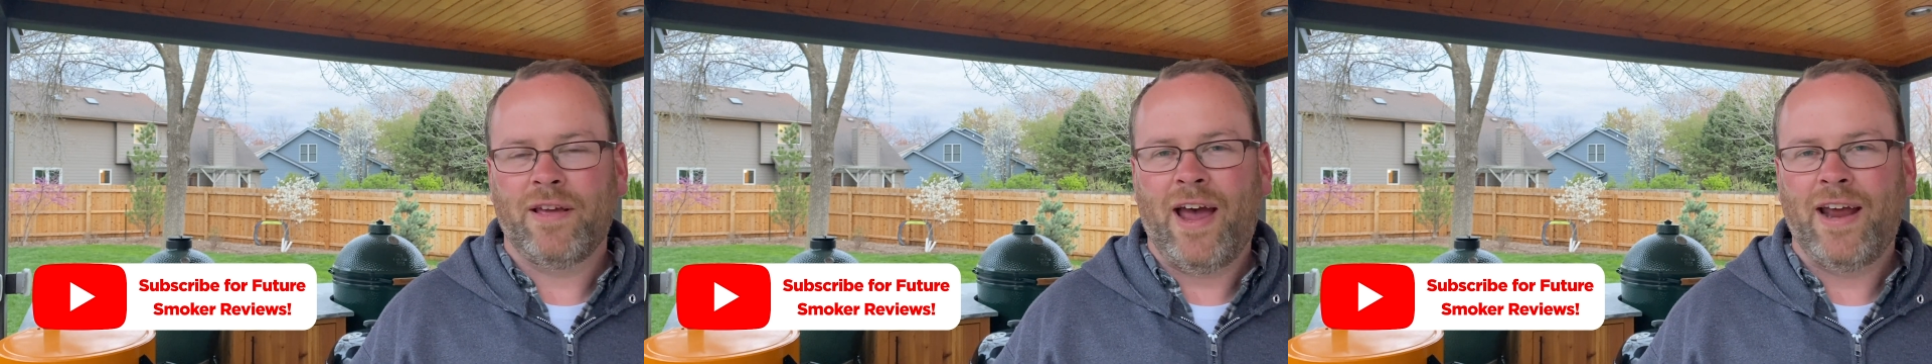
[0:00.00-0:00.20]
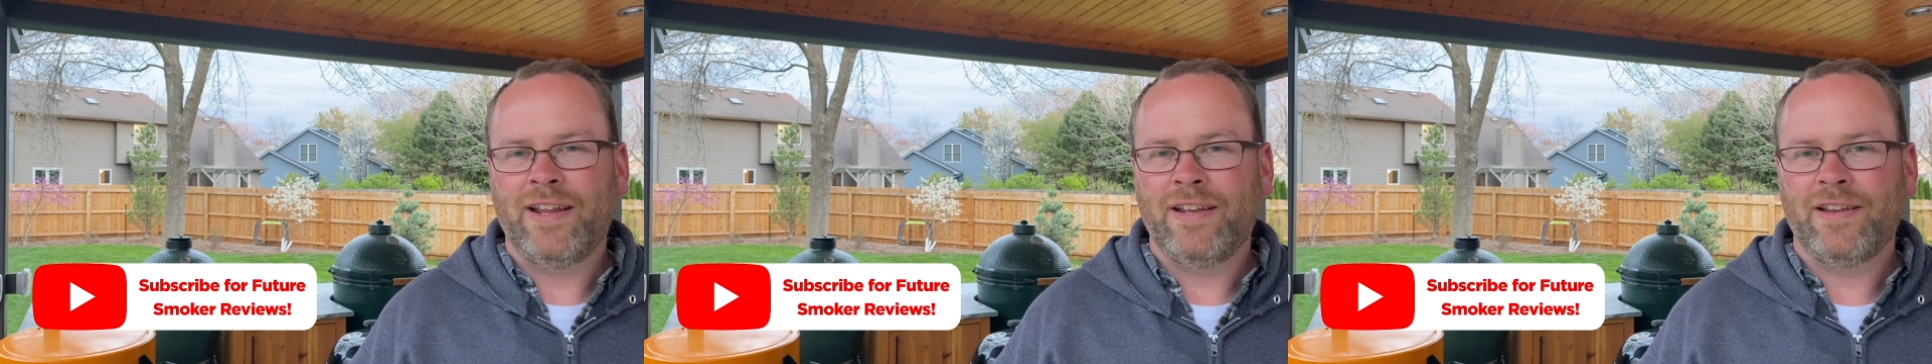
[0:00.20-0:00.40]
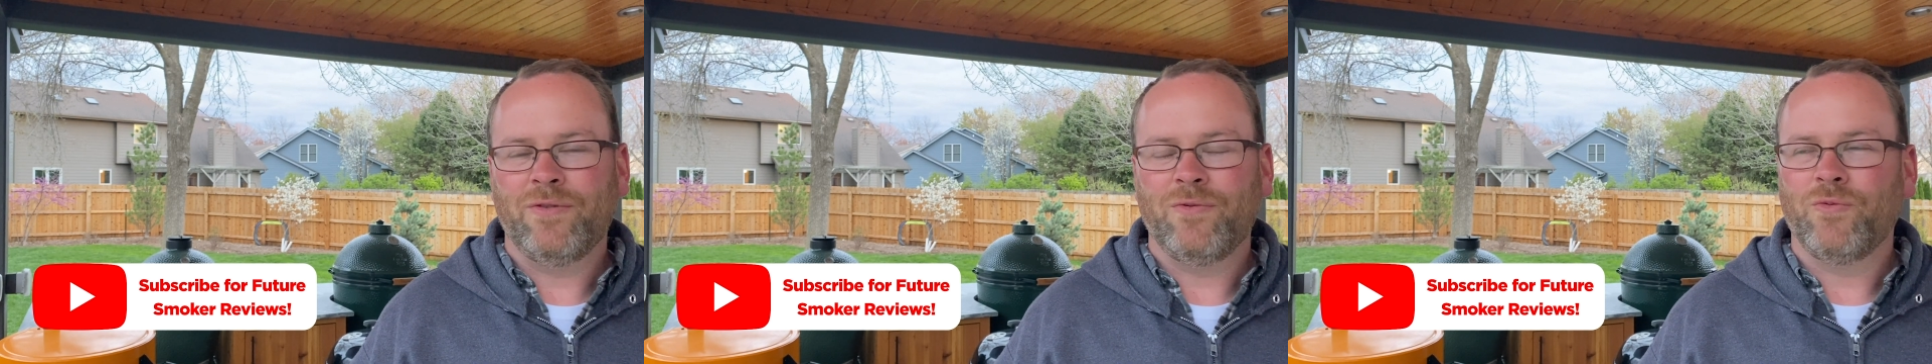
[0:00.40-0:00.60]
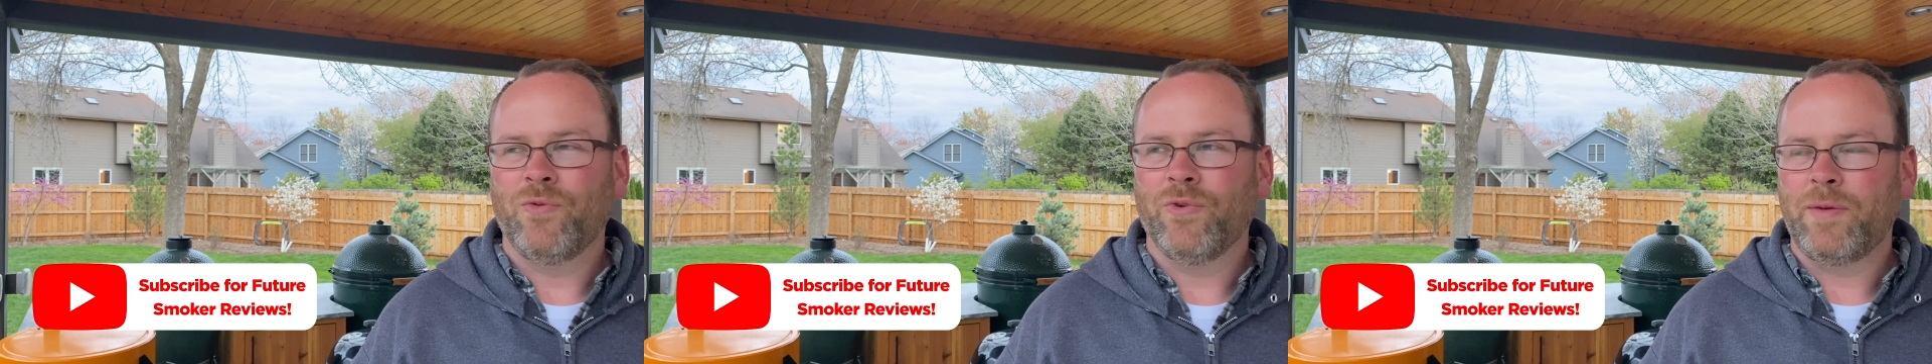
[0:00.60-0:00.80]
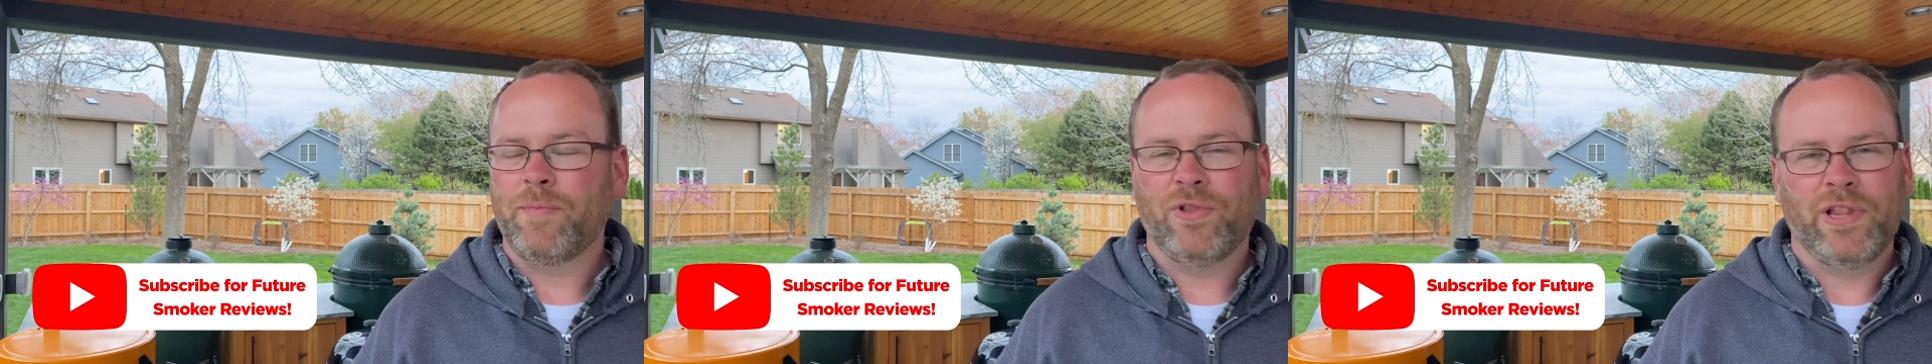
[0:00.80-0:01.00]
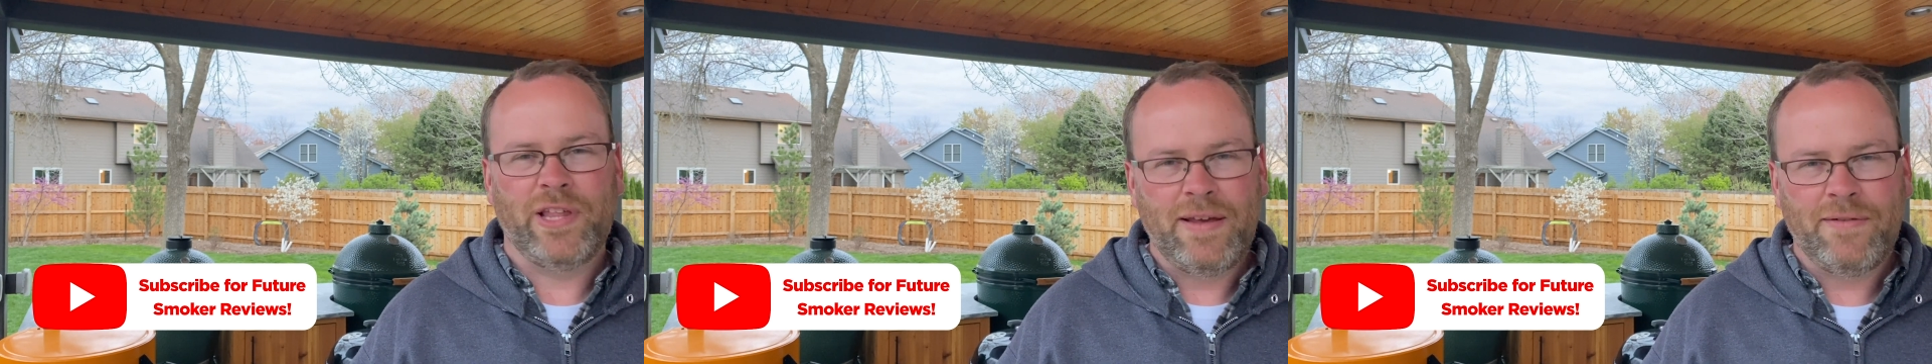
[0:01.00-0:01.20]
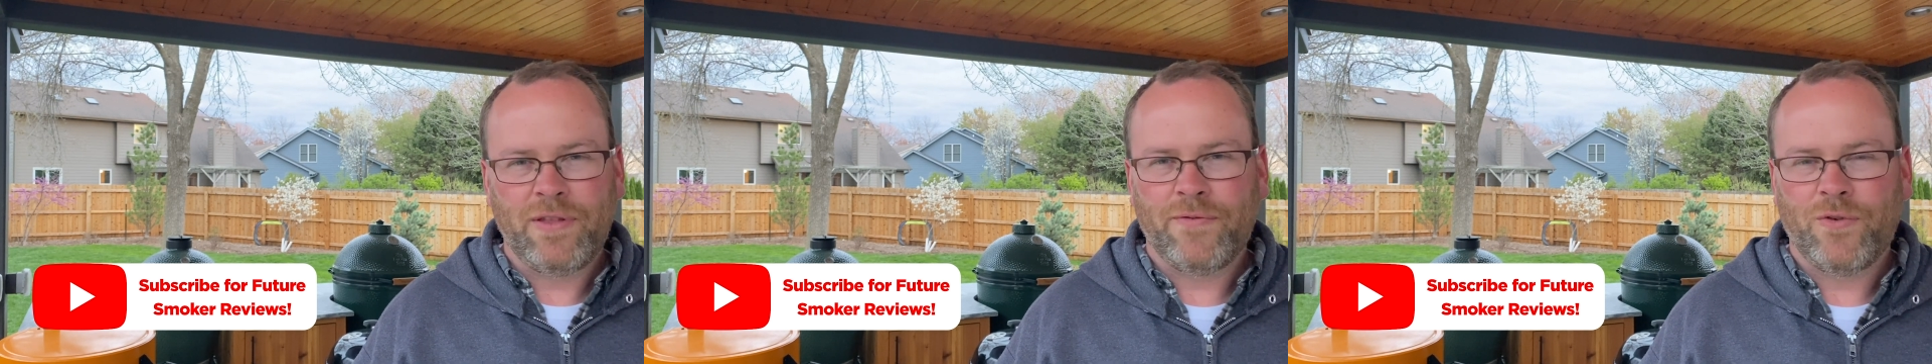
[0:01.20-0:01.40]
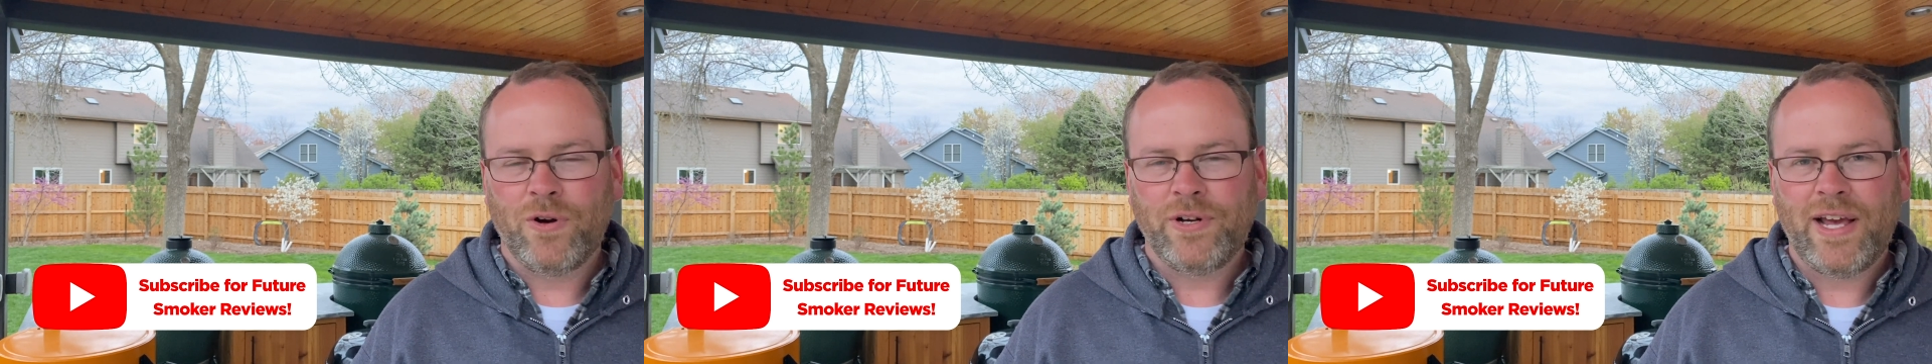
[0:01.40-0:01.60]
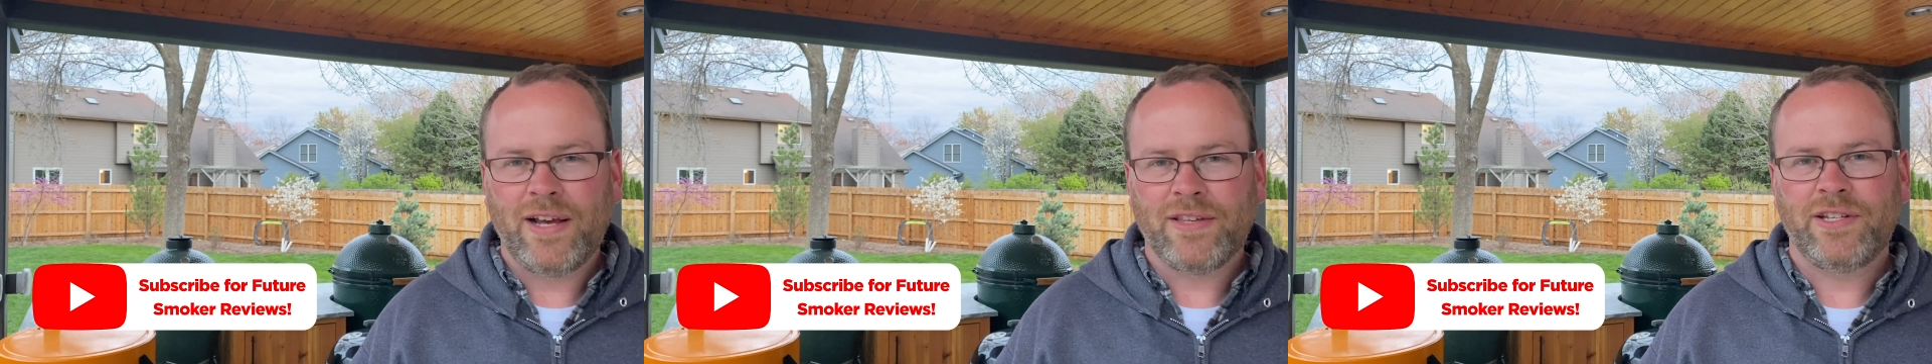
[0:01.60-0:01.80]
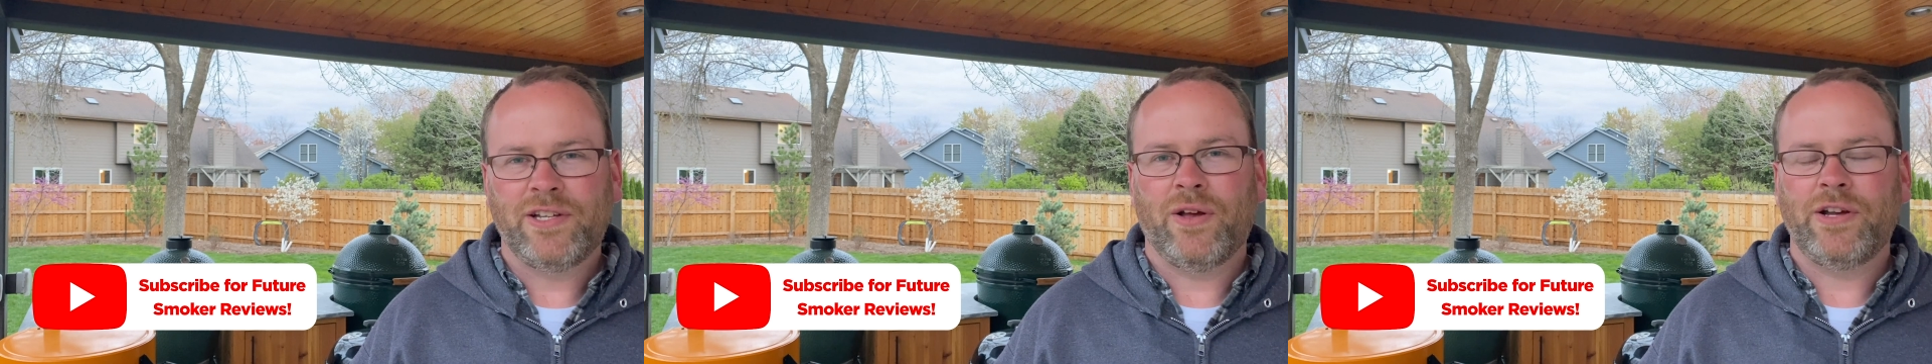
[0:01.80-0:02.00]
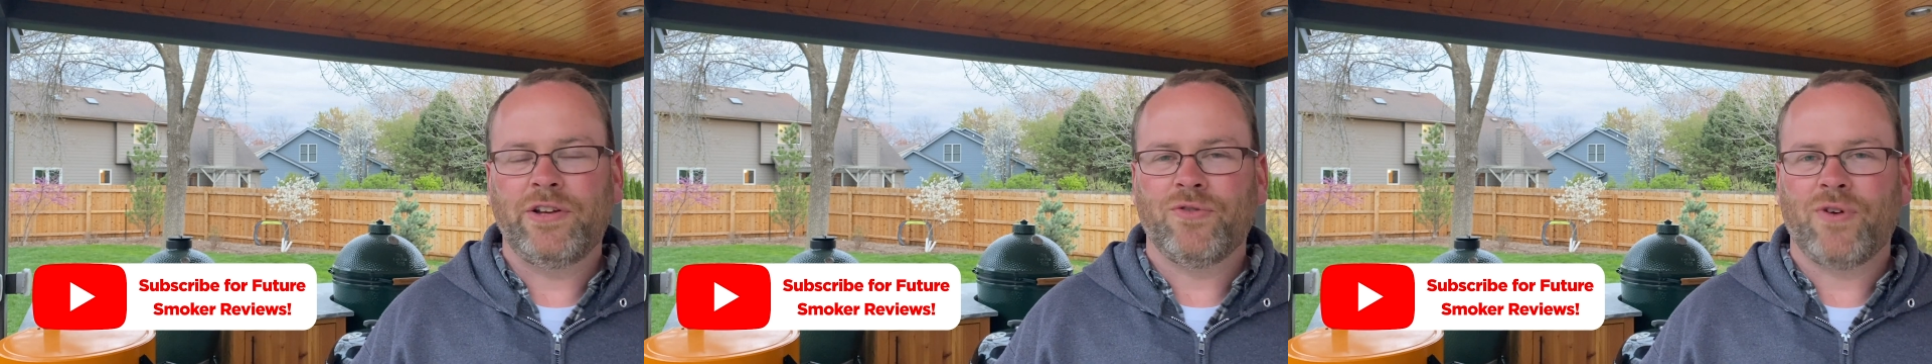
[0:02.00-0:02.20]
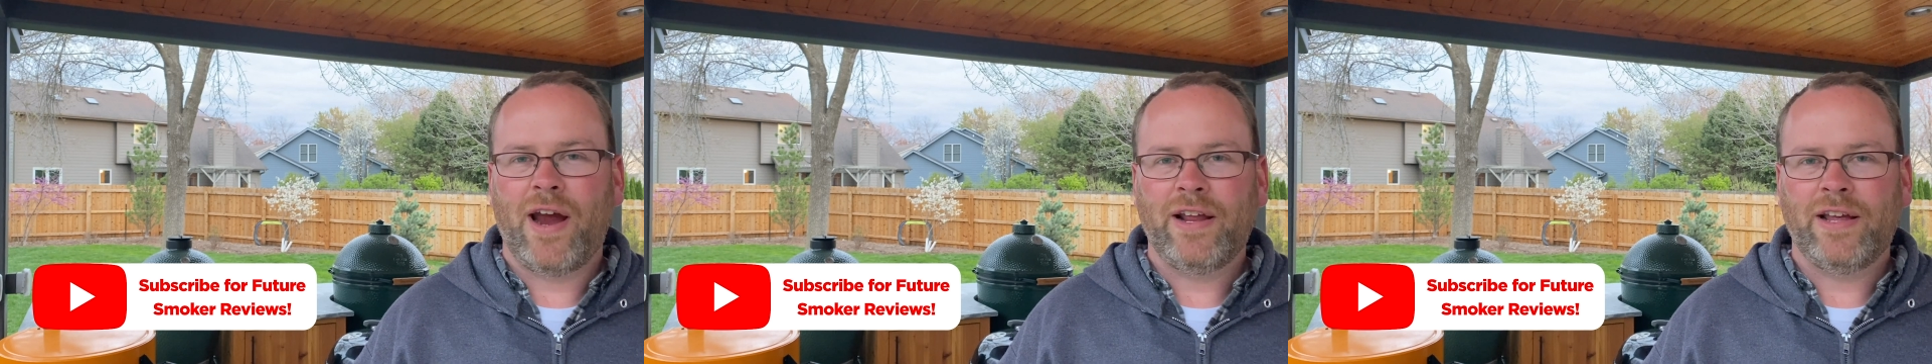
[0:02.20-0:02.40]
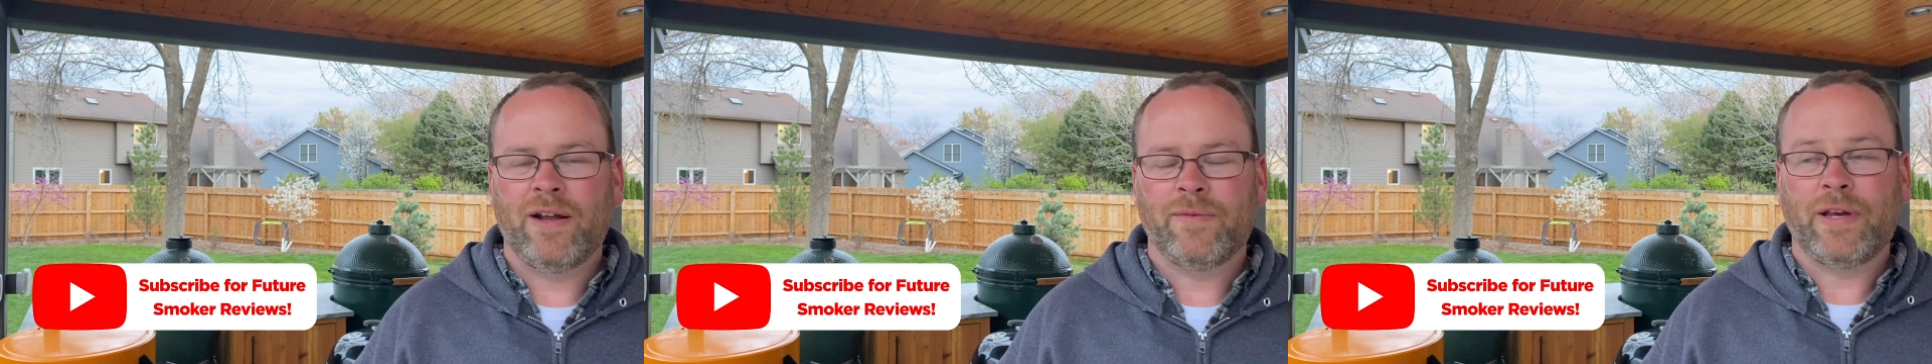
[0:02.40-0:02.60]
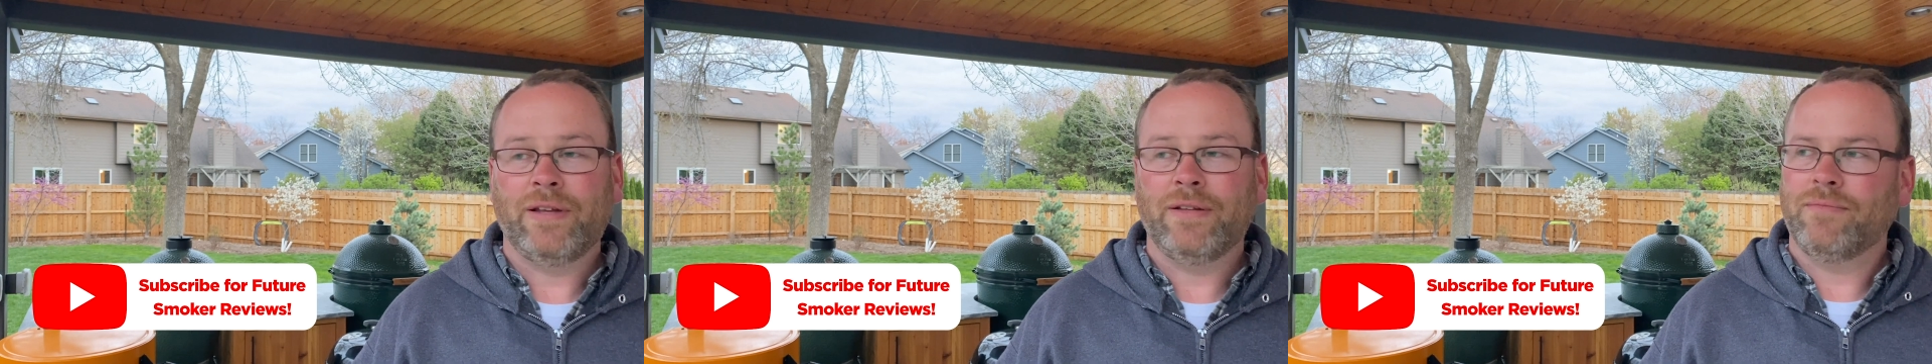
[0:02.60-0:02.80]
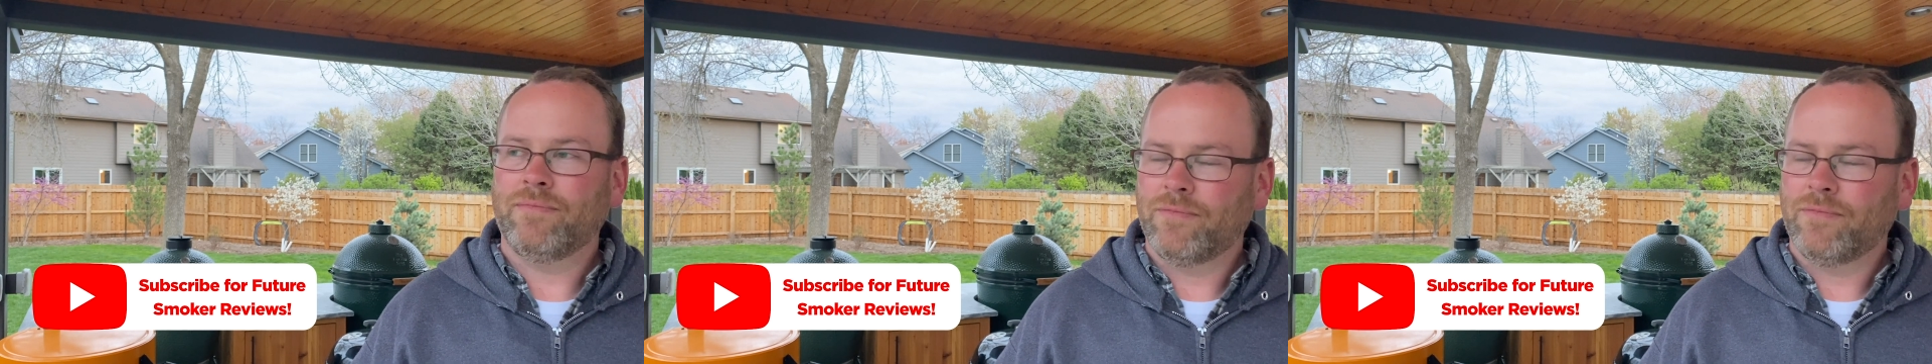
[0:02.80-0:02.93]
didn't really believe in the Vortex until I tried it and I'm like,